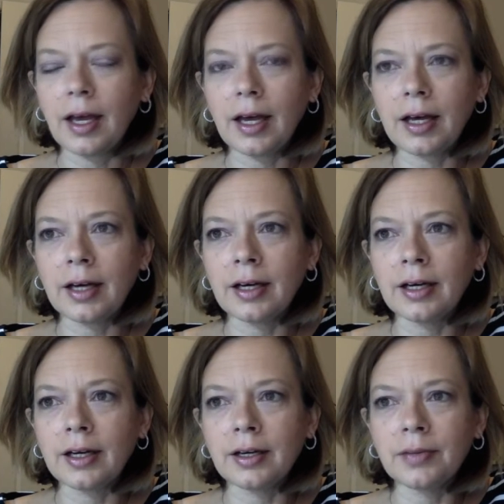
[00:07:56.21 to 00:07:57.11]

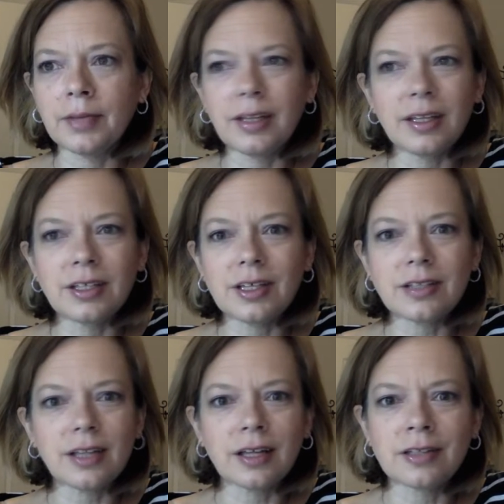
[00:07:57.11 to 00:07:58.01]
And then
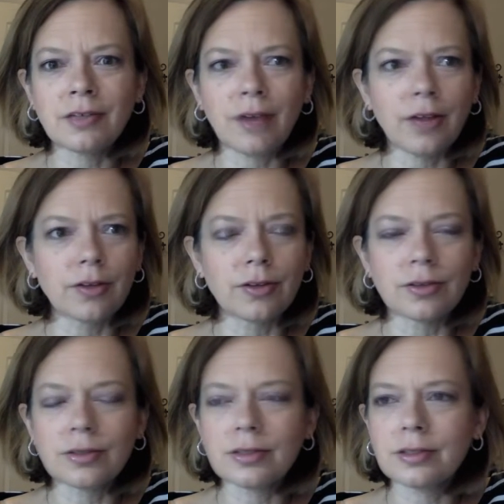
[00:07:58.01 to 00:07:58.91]
just lots of
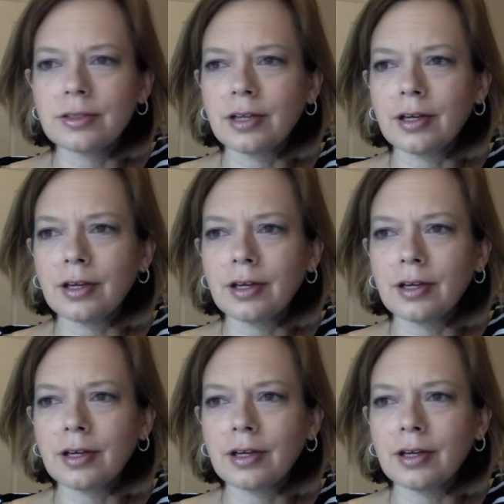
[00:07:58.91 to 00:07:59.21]
others.